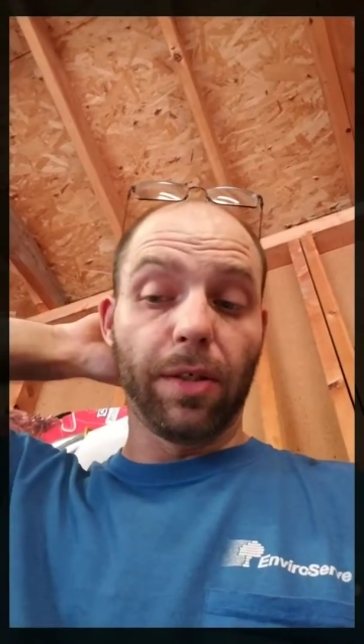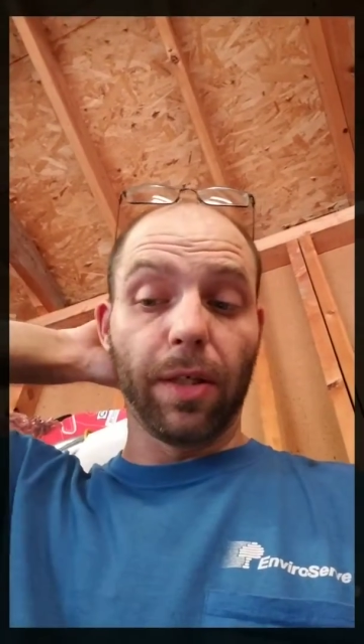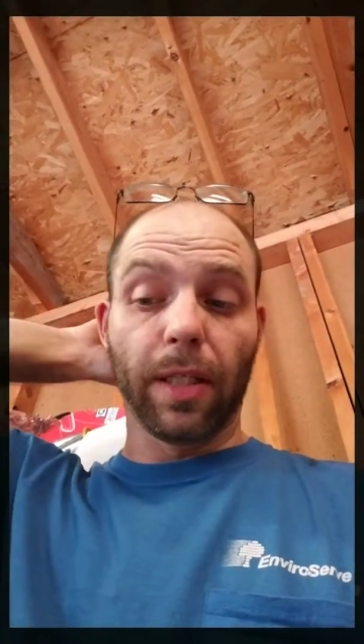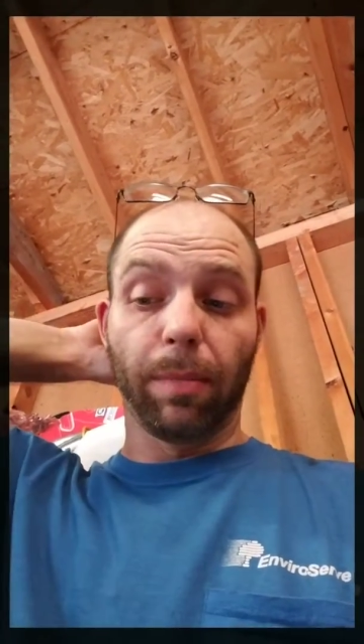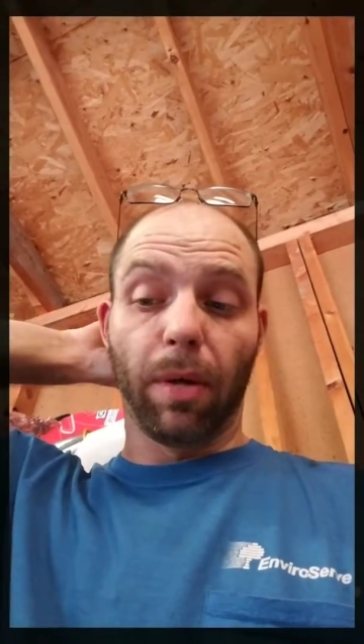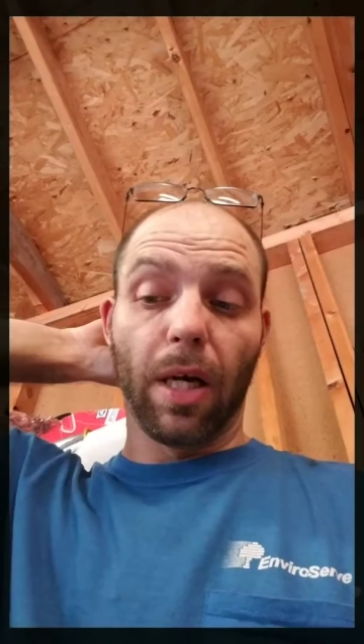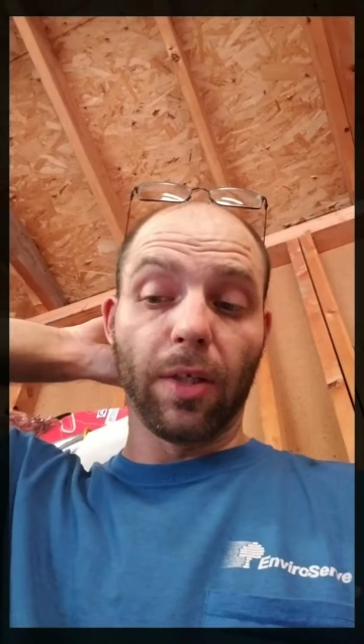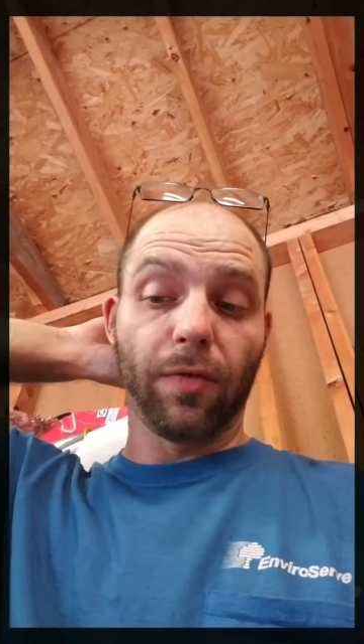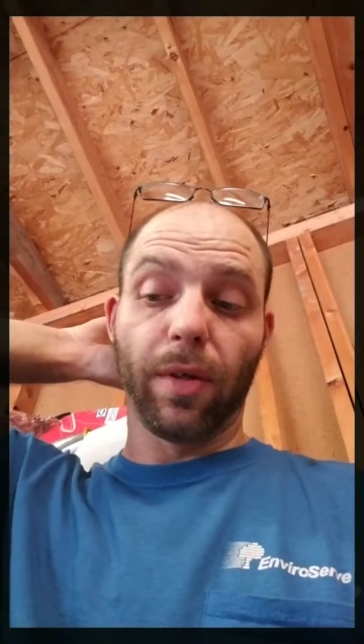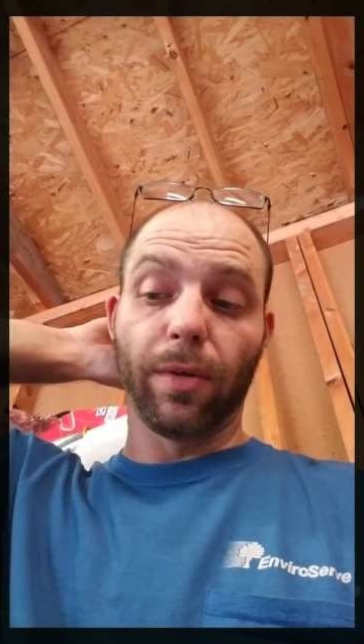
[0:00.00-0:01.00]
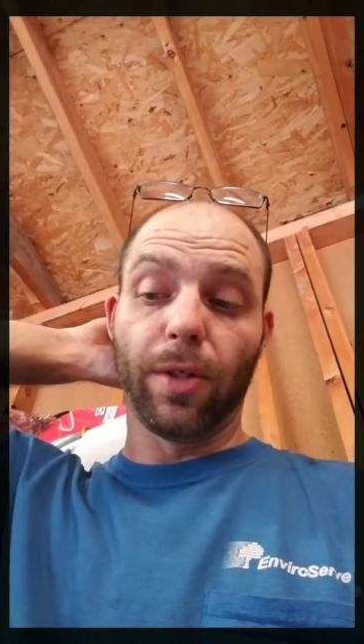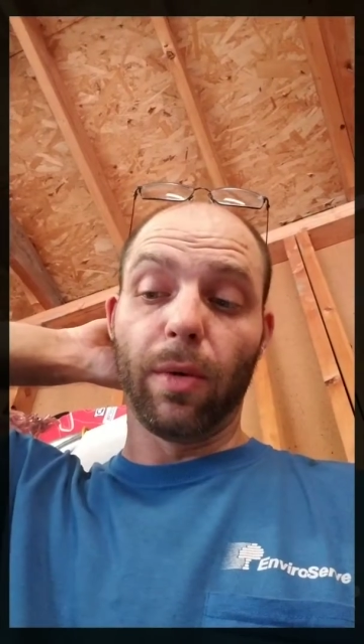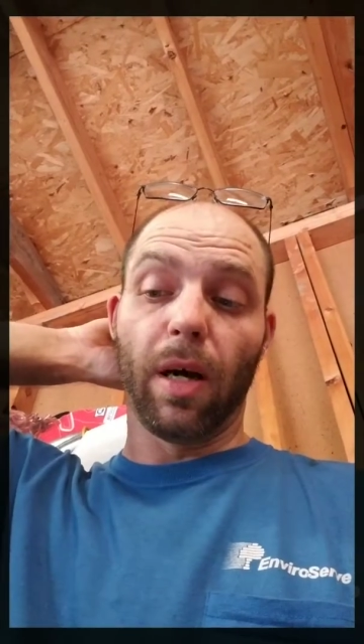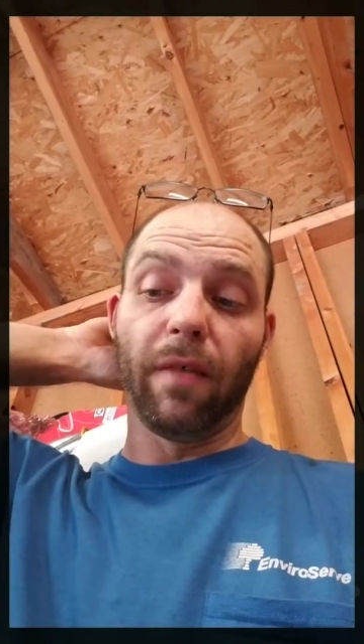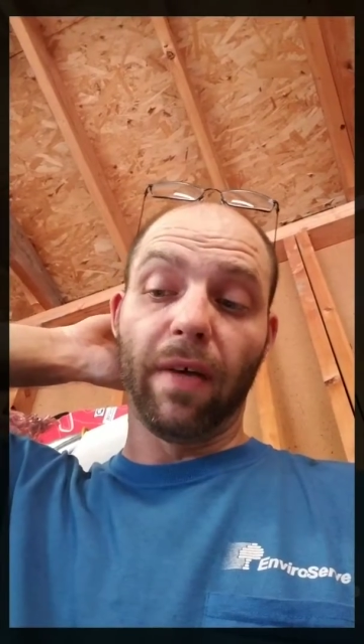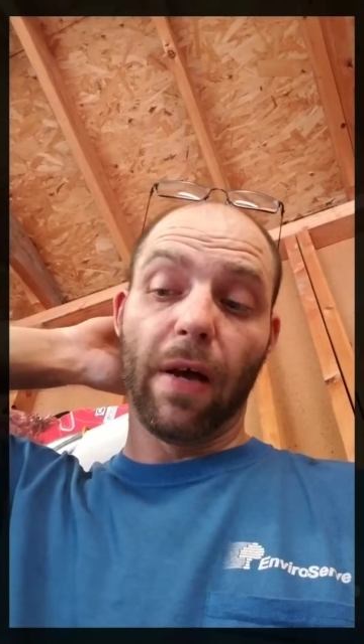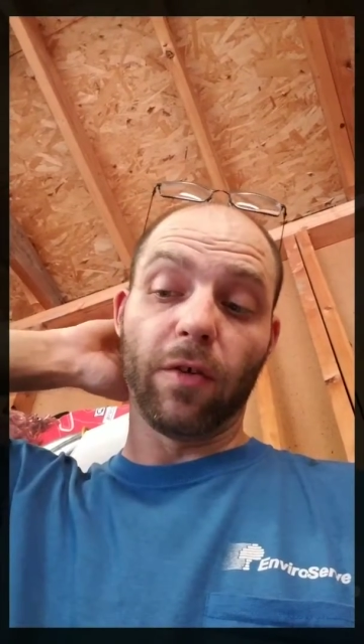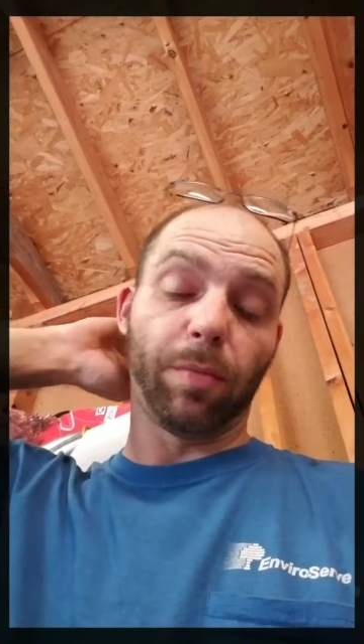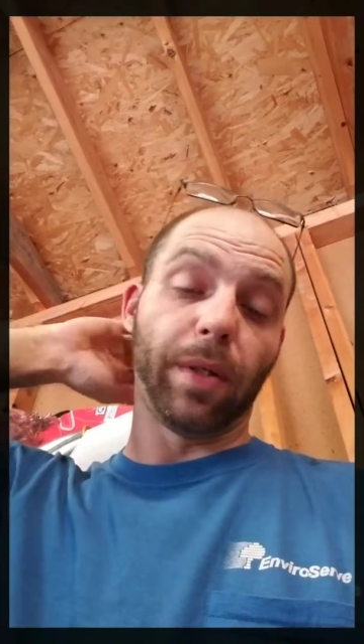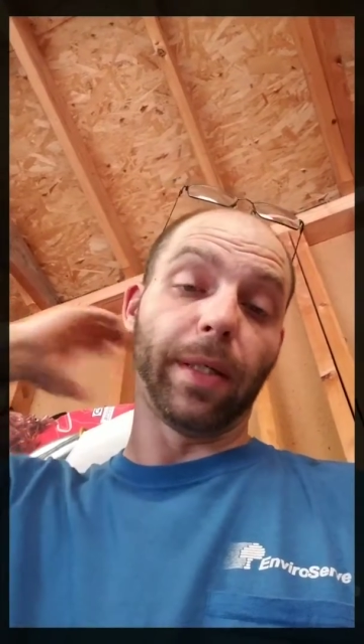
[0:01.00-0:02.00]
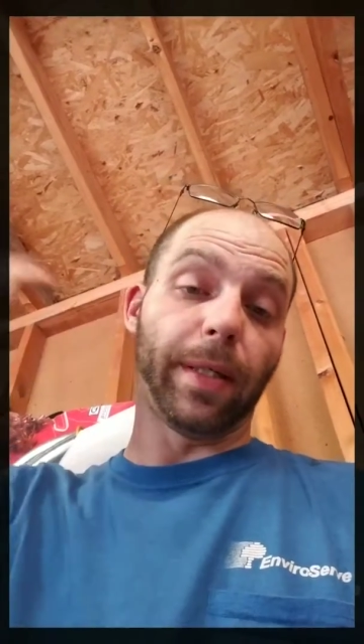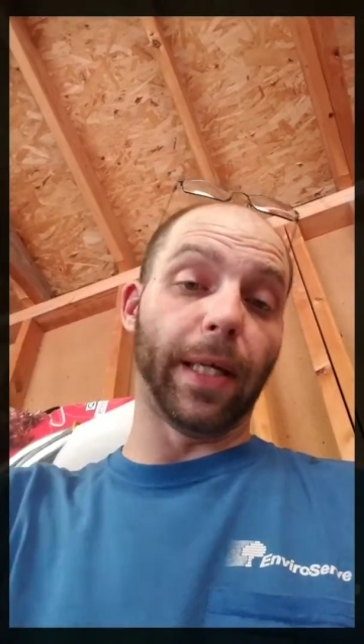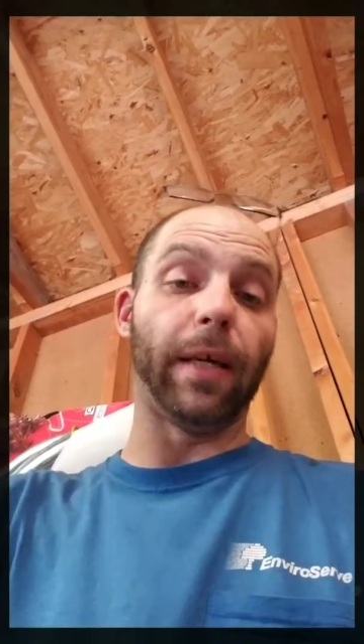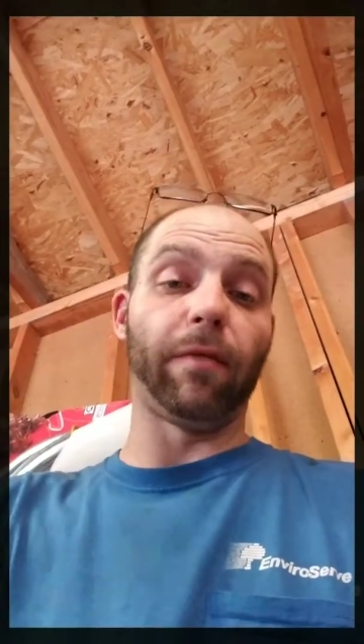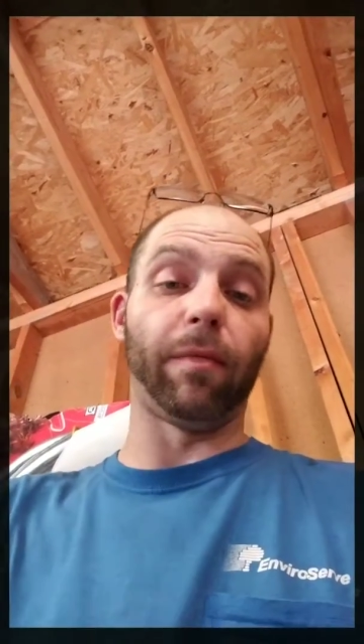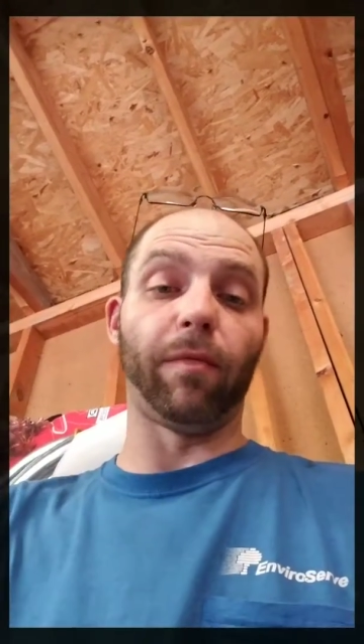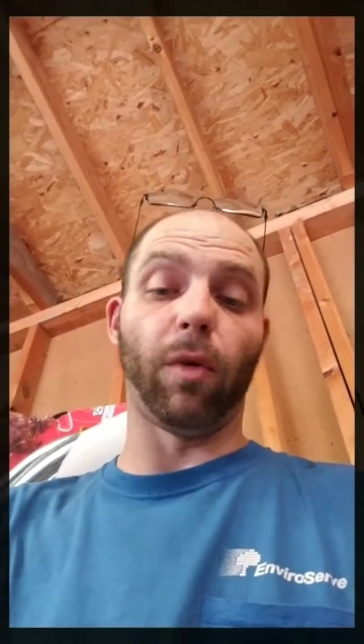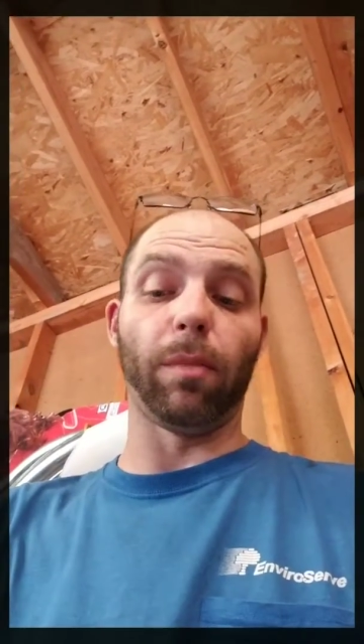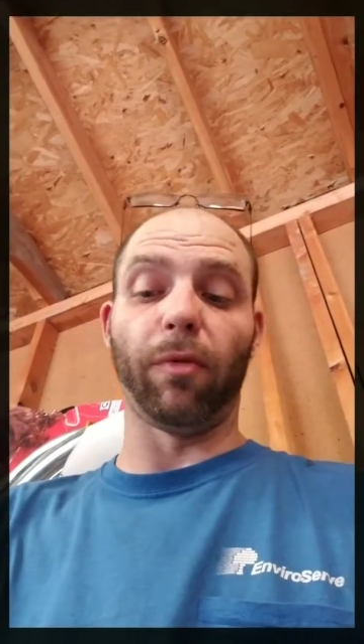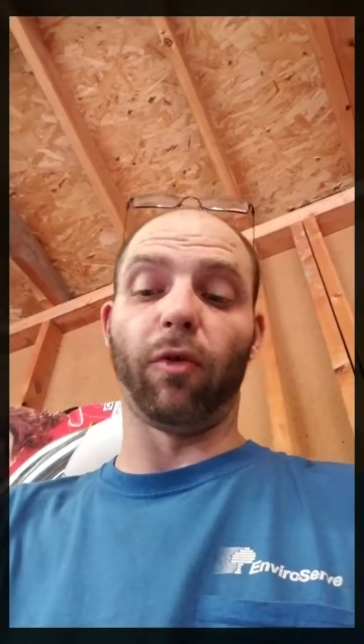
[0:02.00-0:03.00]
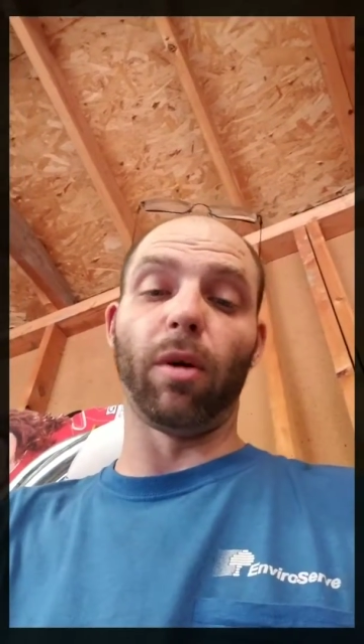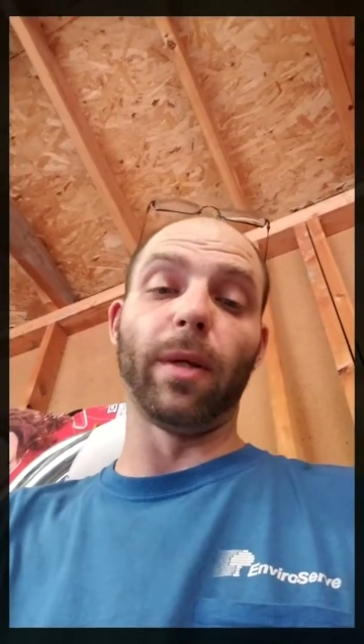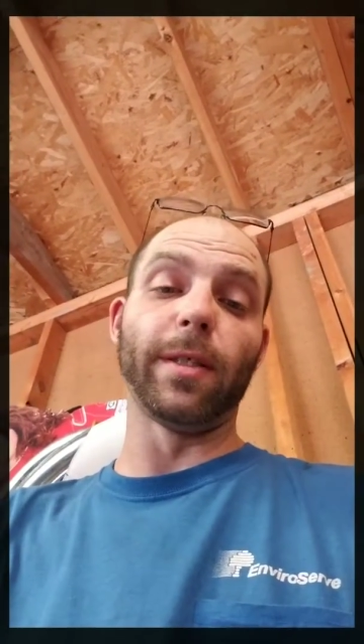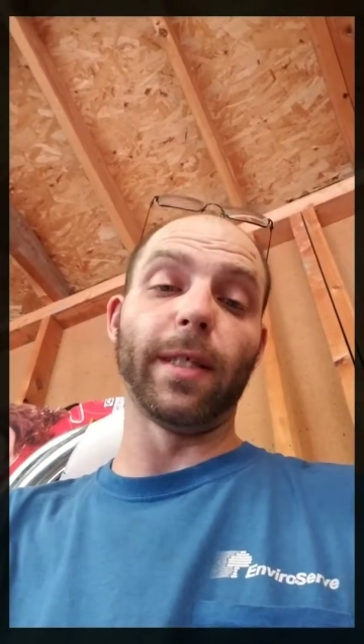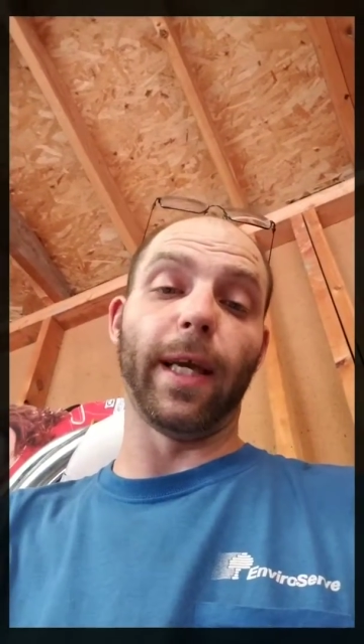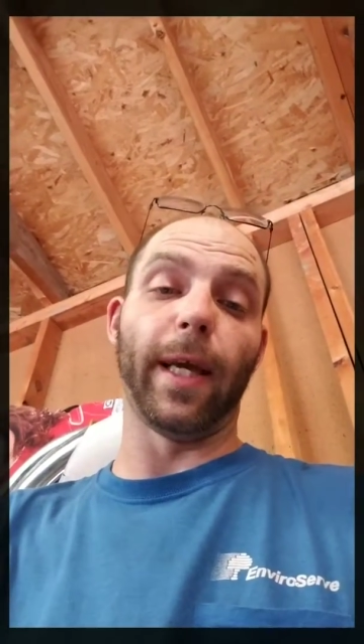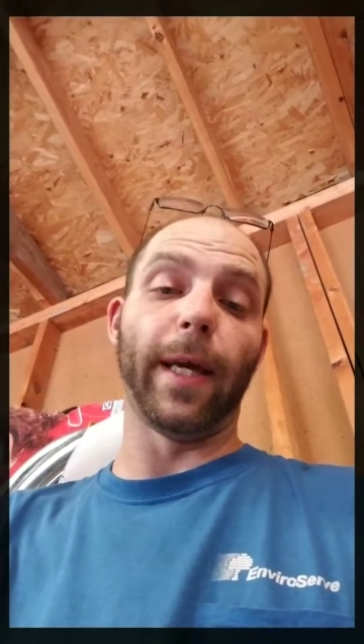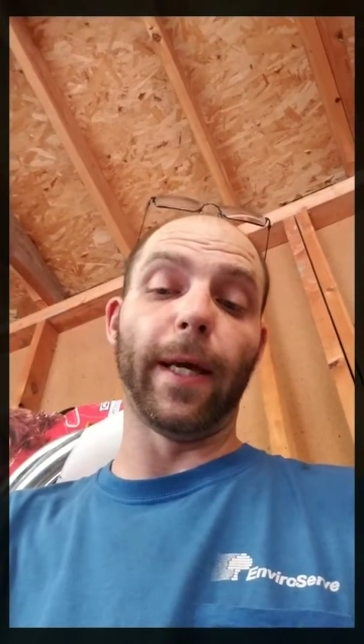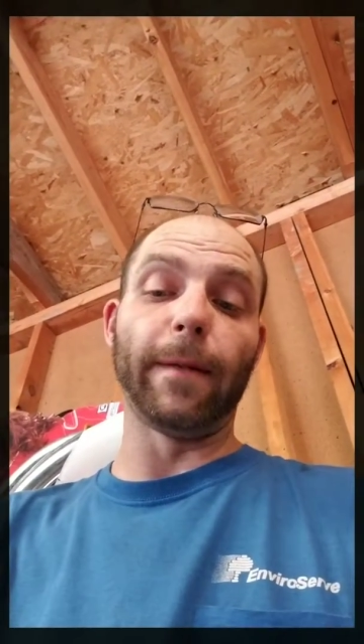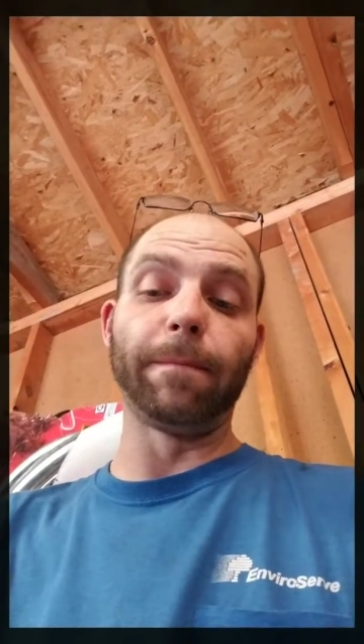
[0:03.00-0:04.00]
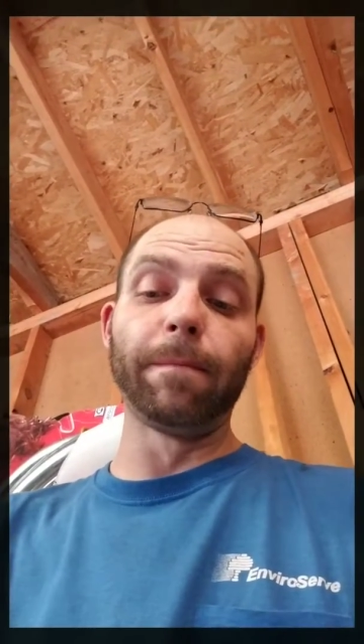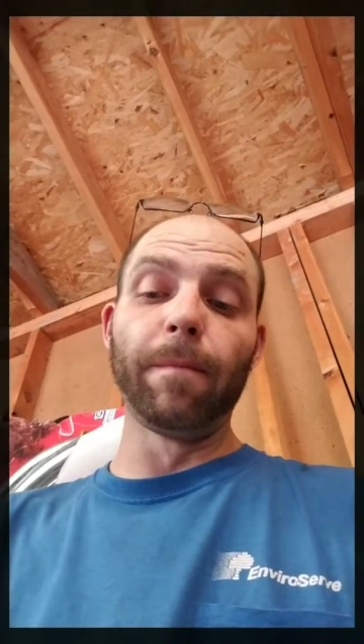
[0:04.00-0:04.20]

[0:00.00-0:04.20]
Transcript: you get the Boss 302R valve spring kit from Ford Performance, and